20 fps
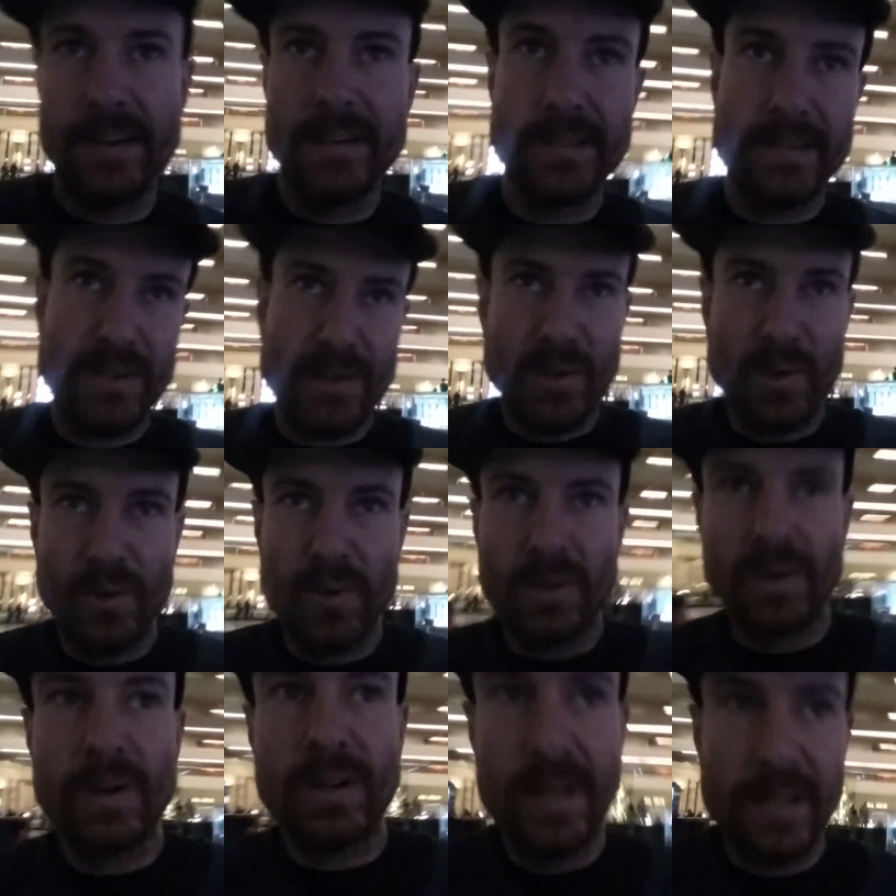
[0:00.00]

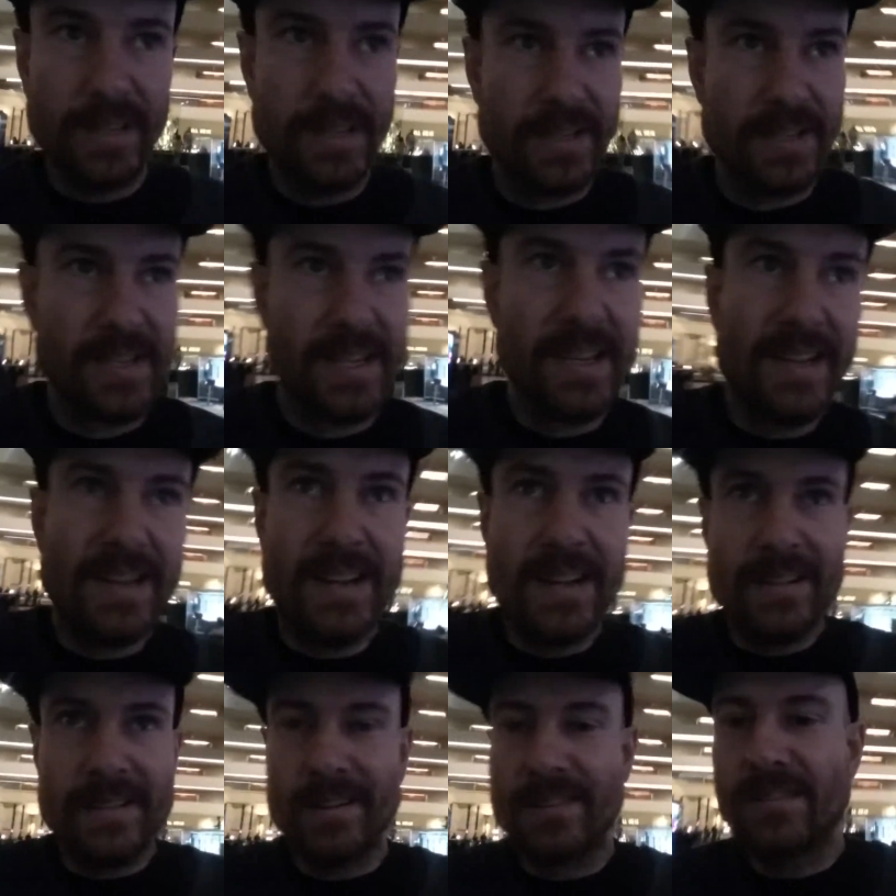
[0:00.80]
school, because
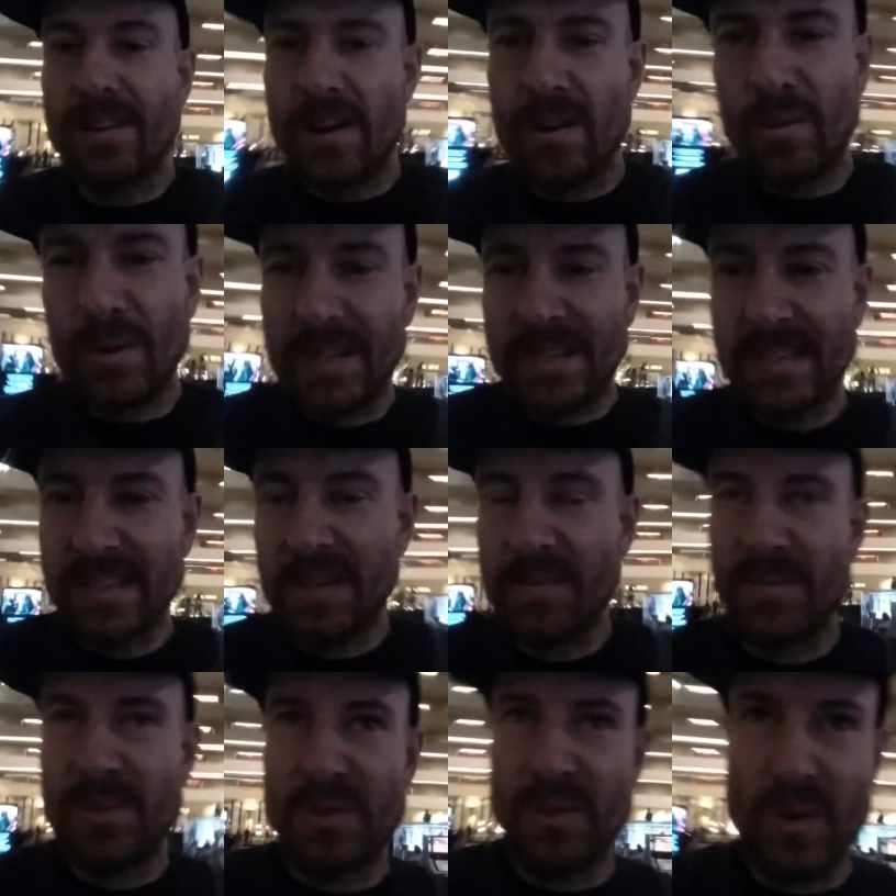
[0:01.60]
there's always
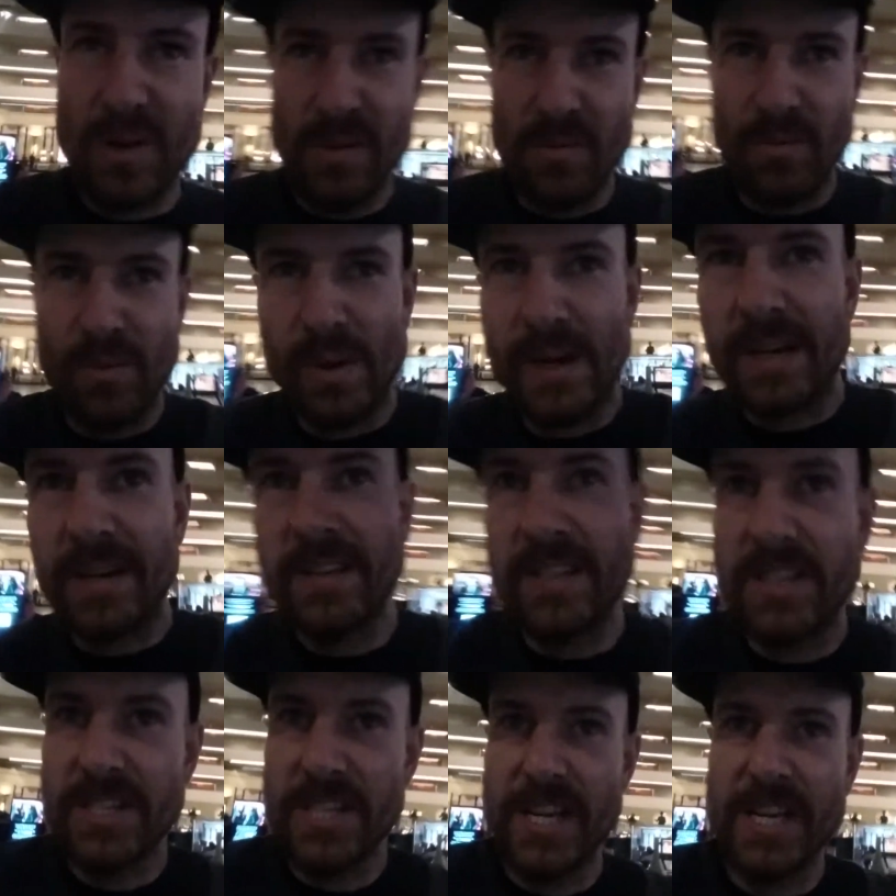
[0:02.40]
some sort of weird
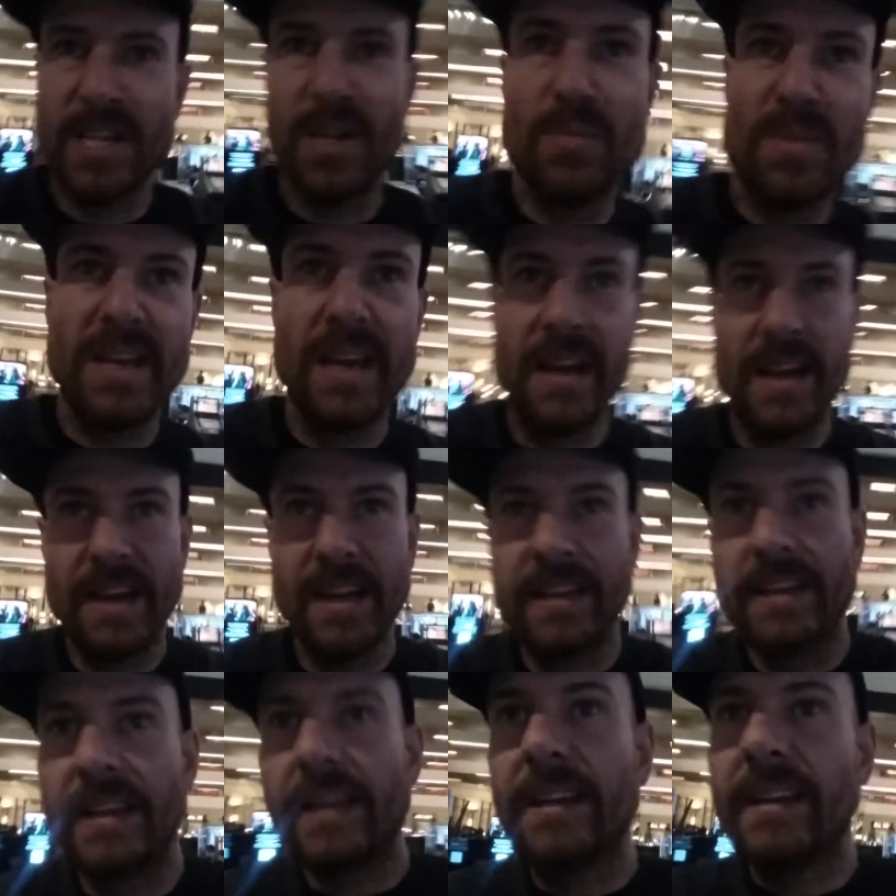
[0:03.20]
agenda
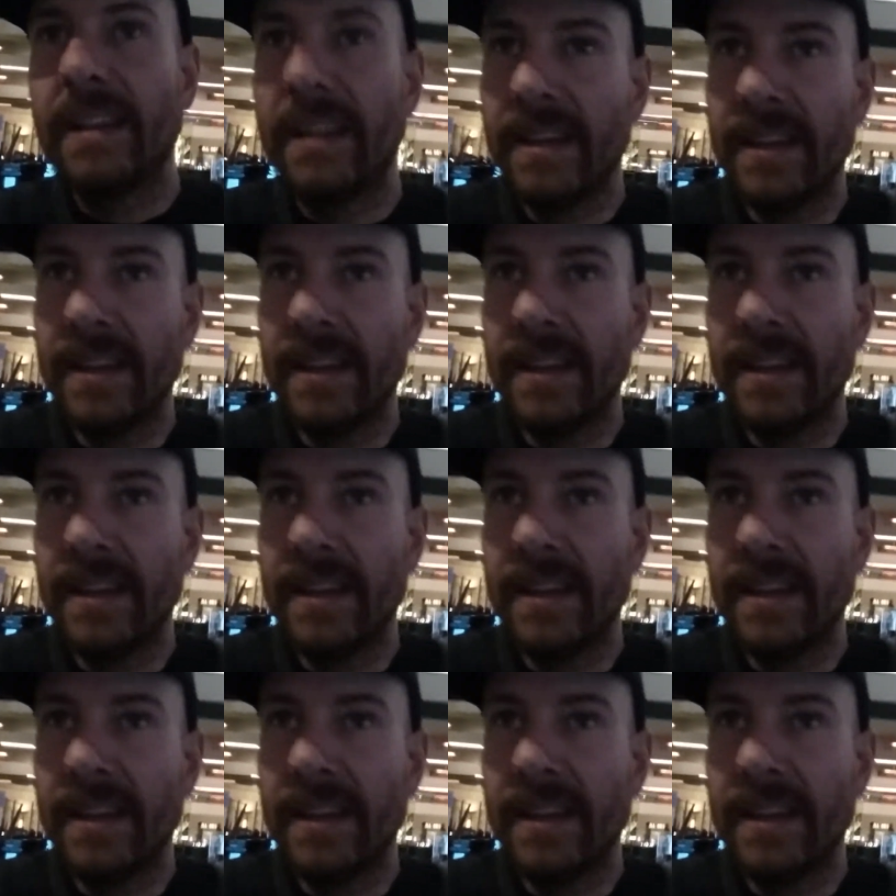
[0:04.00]
behind it.